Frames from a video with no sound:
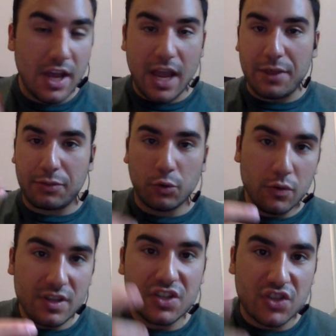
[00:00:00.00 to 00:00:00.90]
and through
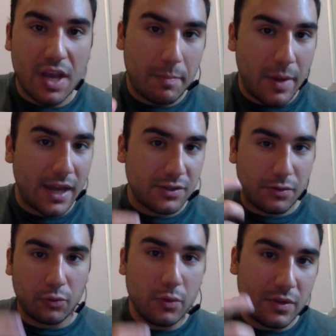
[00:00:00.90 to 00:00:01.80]
these setbacks,
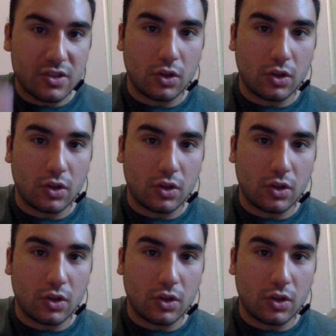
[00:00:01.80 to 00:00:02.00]
through these